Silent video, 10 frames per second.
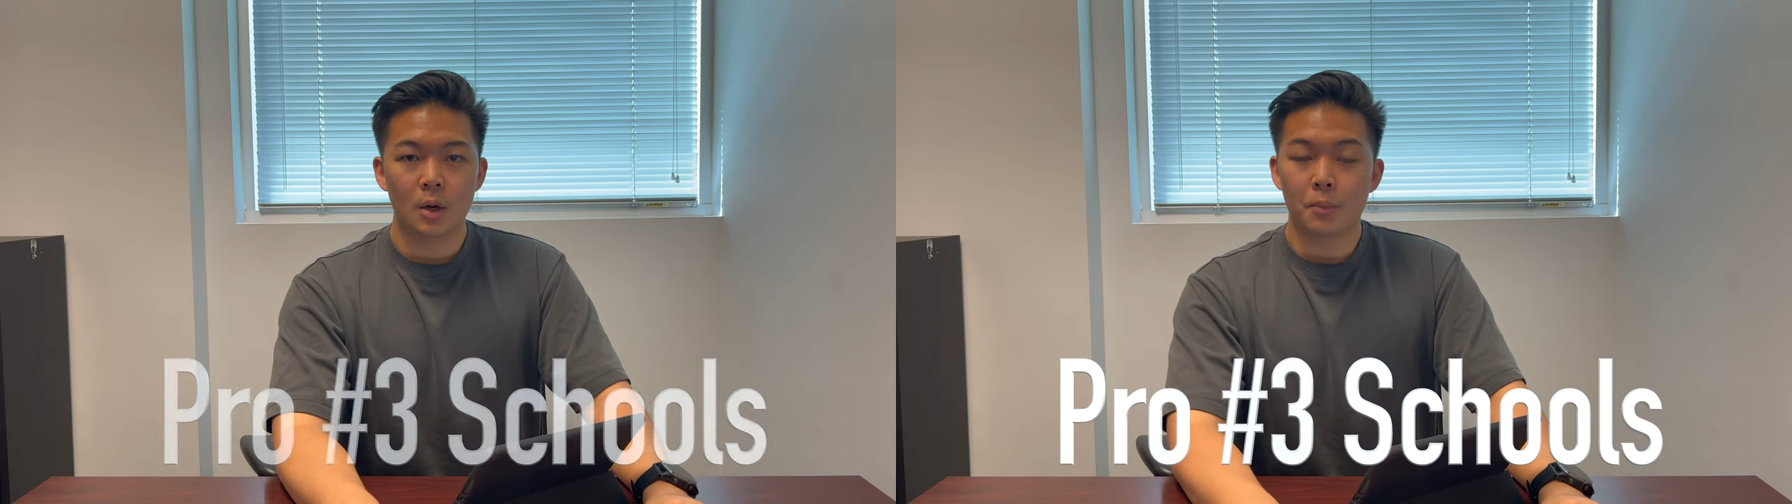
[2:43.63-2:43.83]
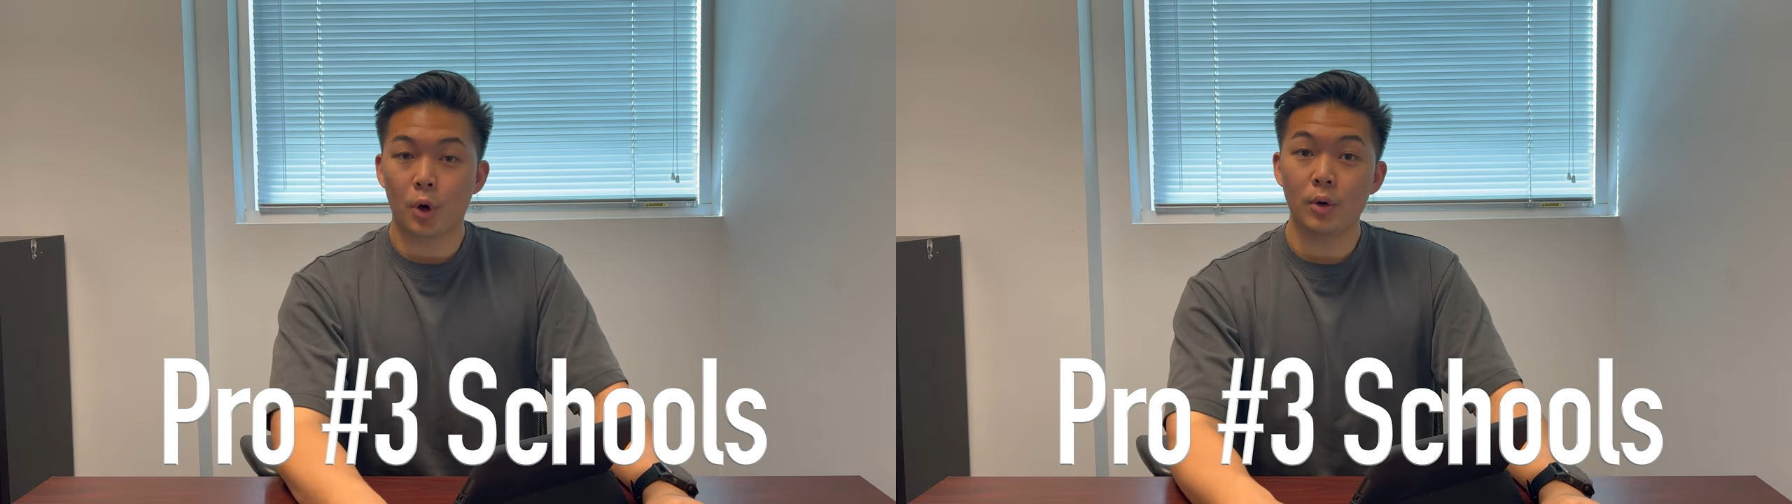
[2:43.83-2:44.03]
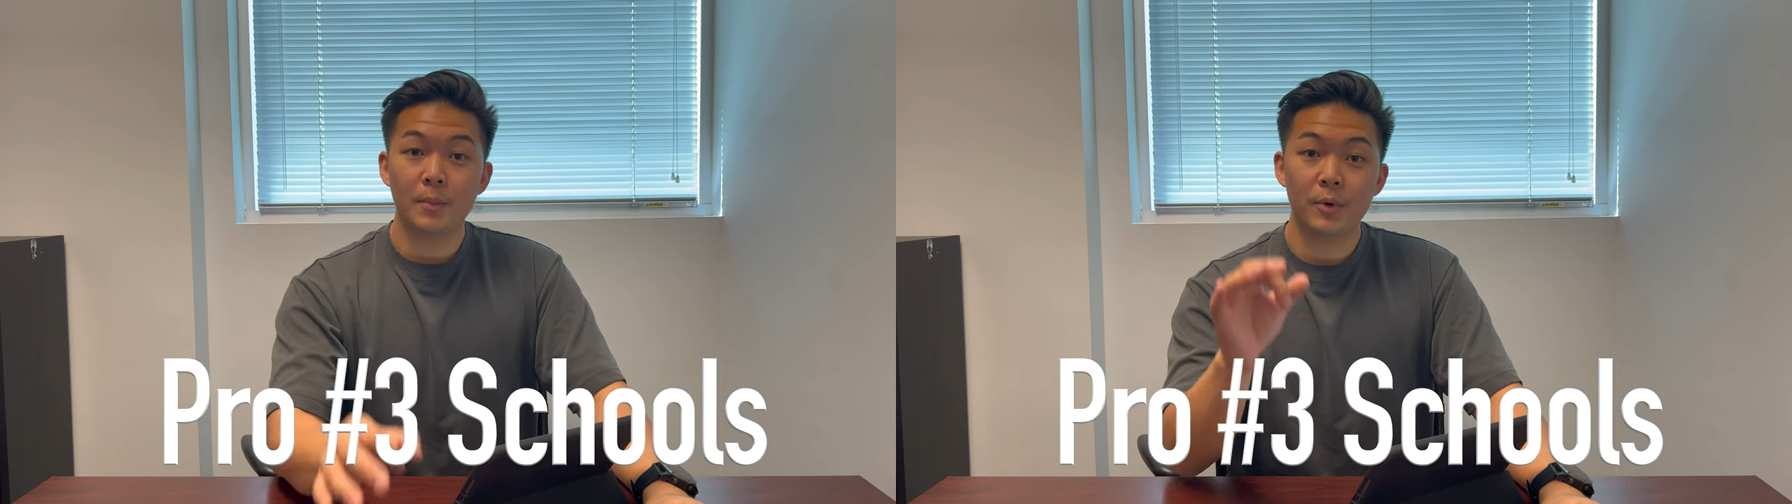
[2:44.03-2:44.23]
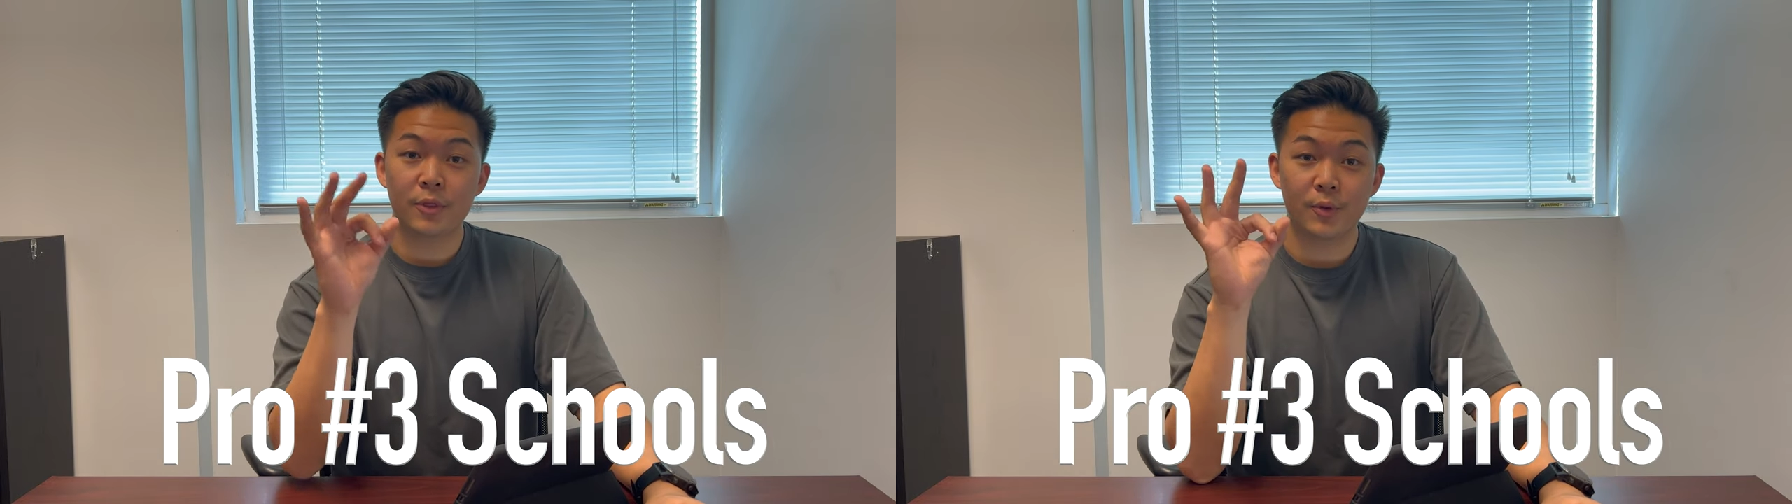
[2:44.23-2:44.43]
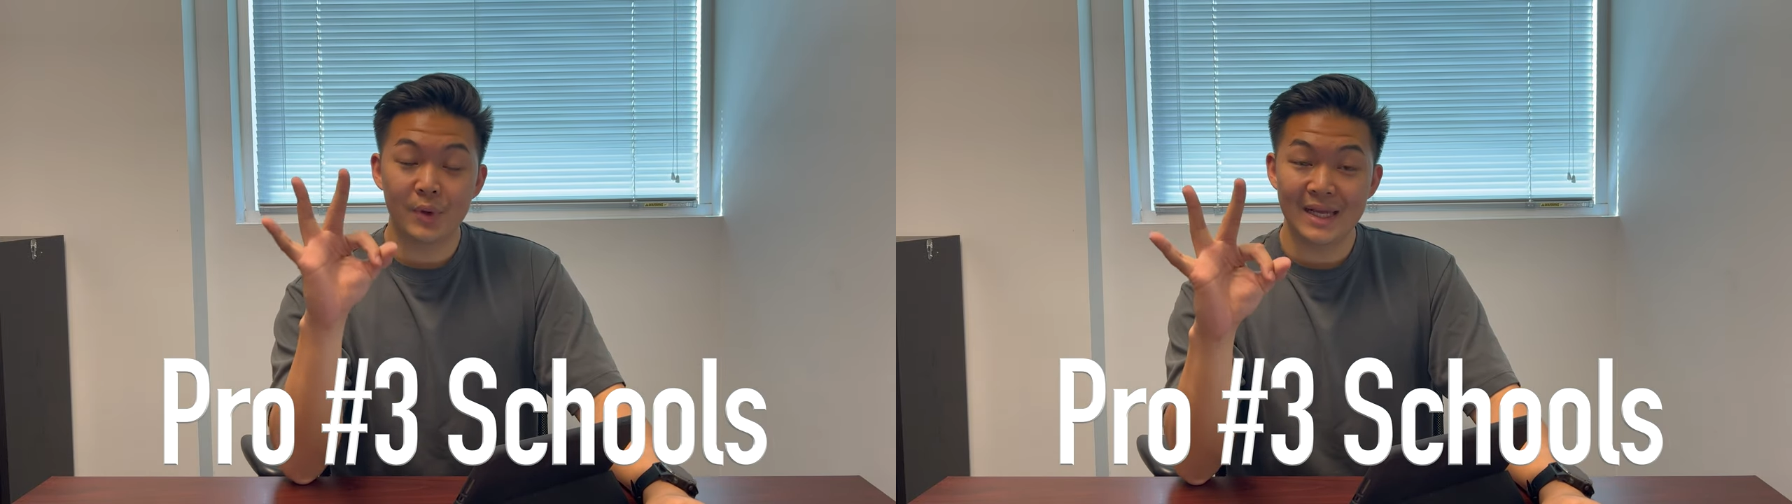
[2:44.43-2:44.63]
Pro number
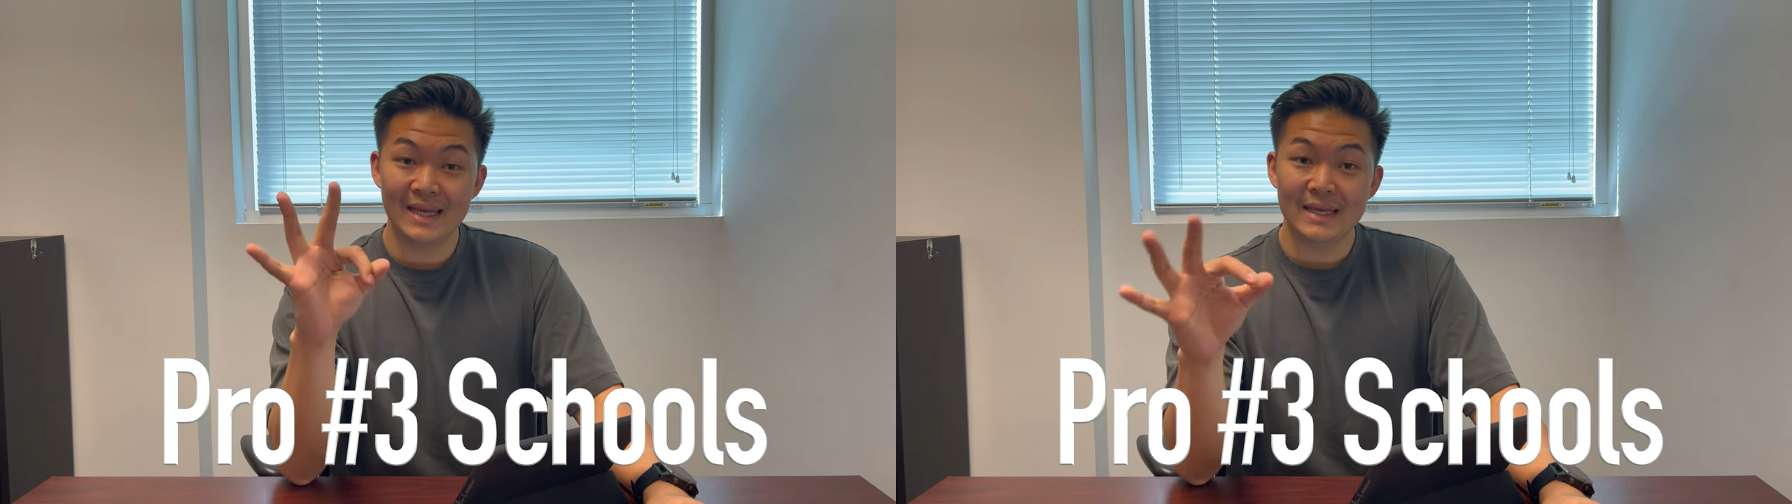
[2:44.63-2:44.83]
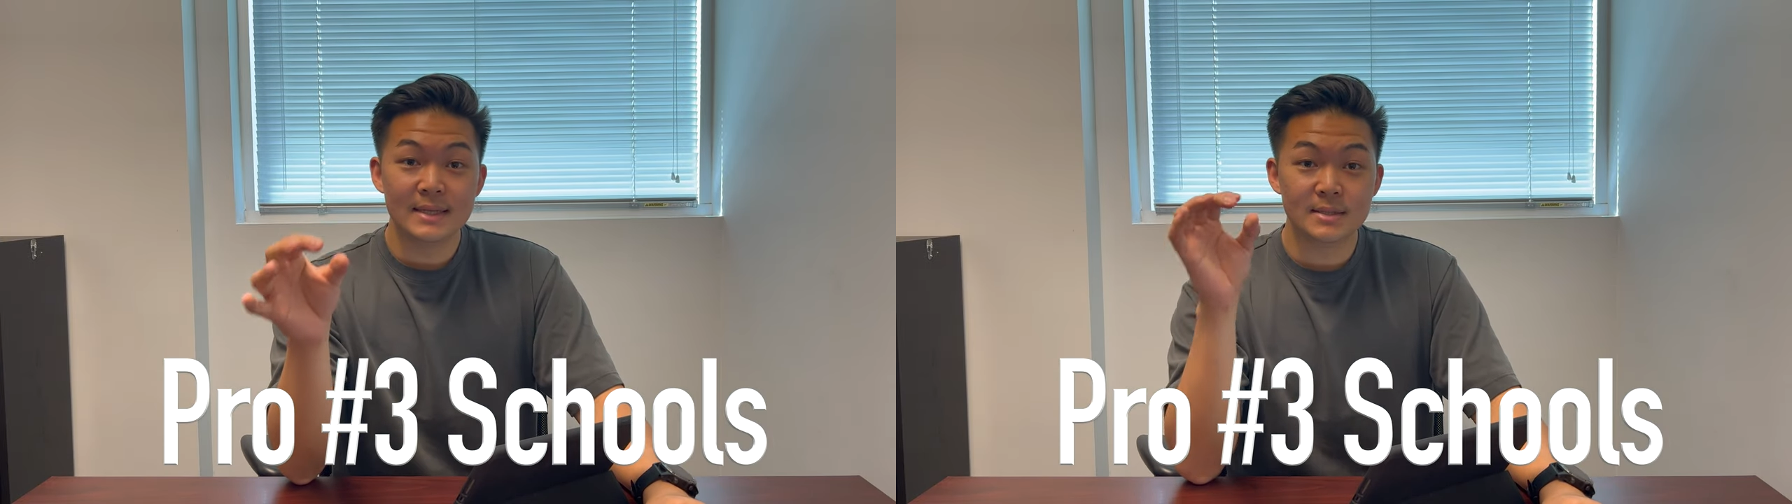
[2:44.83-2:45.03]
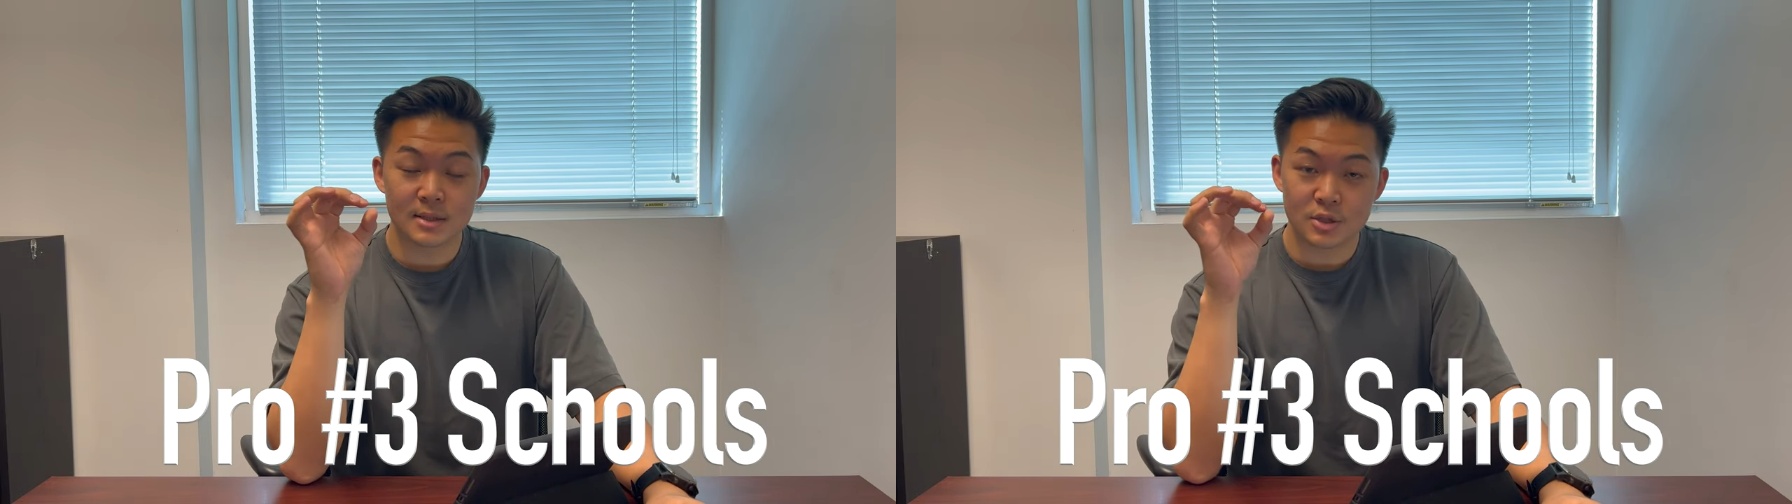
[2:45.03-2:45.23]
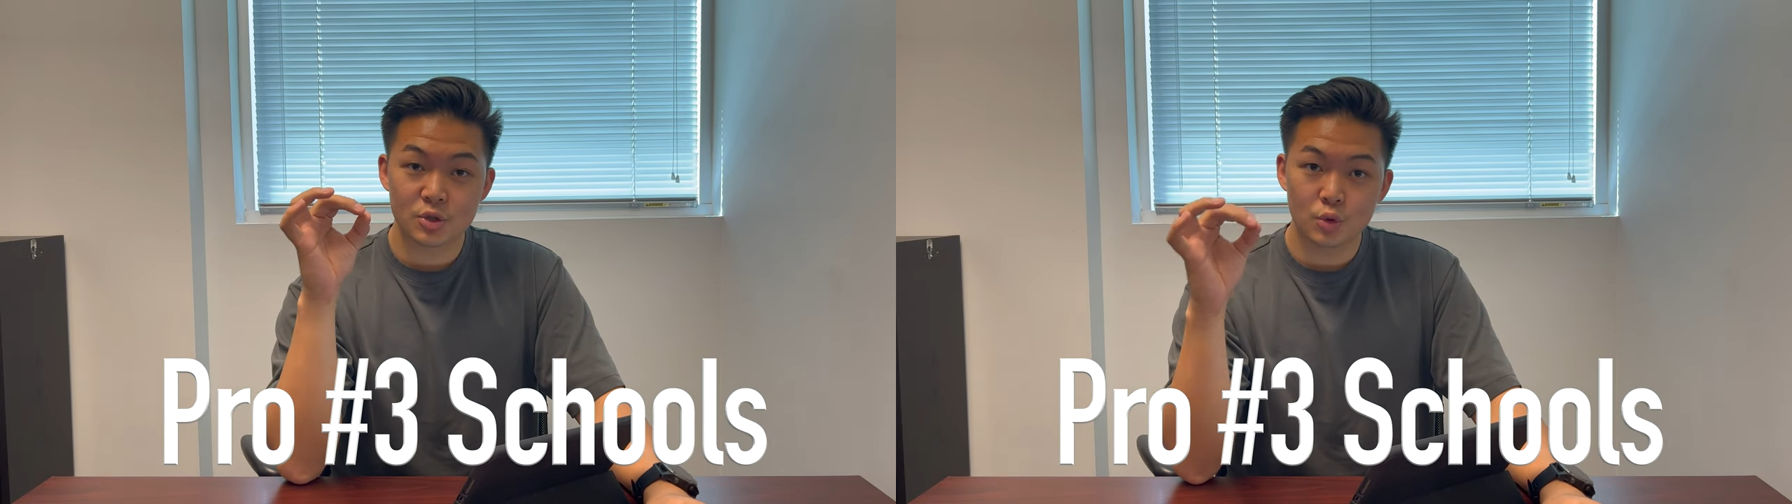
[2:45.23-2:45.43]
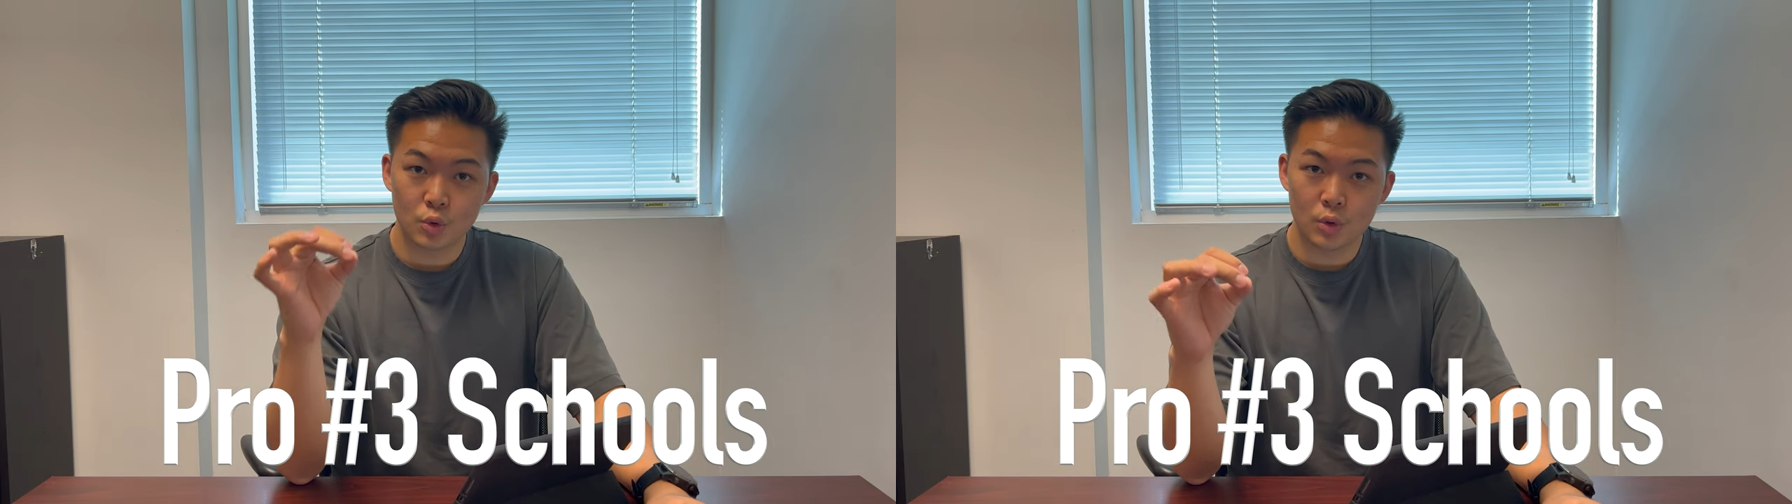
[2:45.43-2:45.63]
three is the
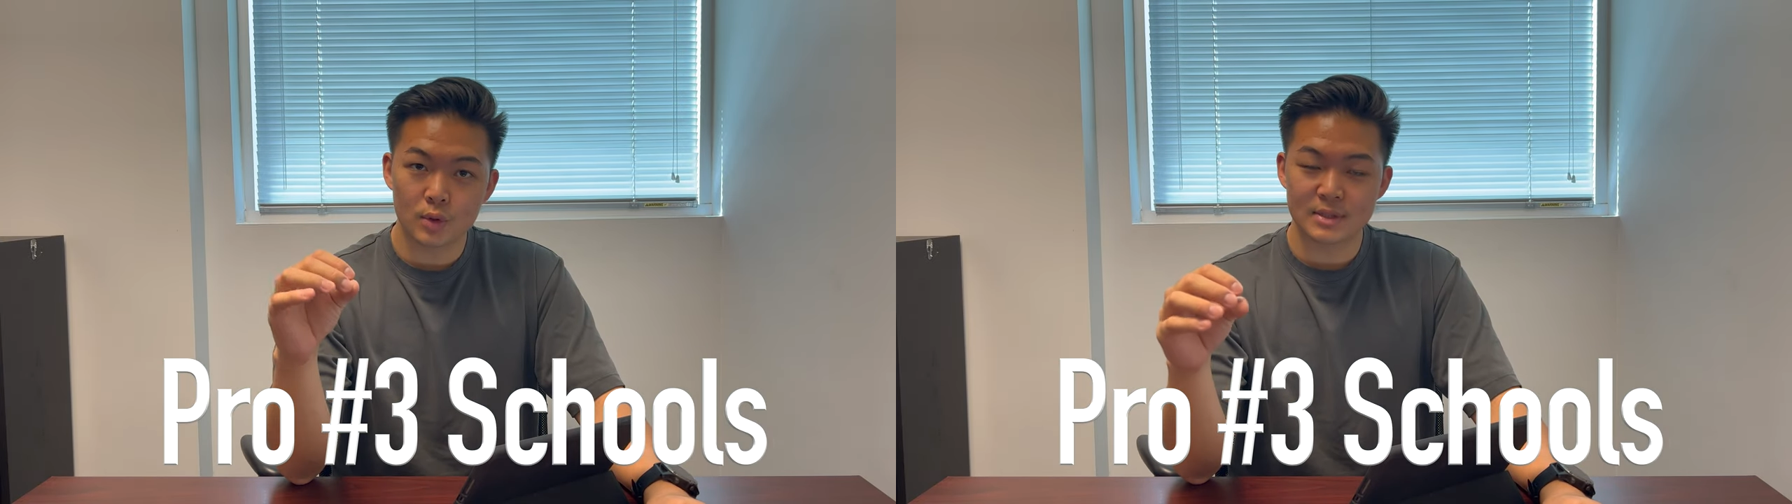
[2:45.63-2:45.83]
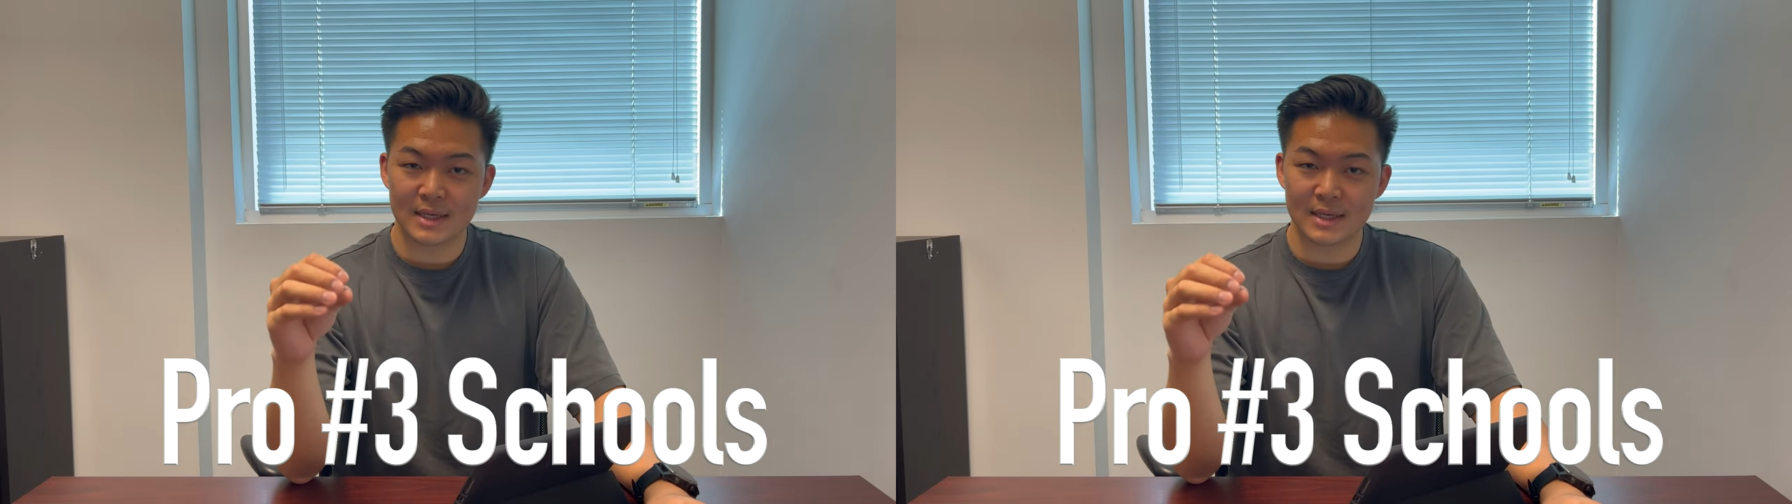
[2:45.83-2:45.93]
schools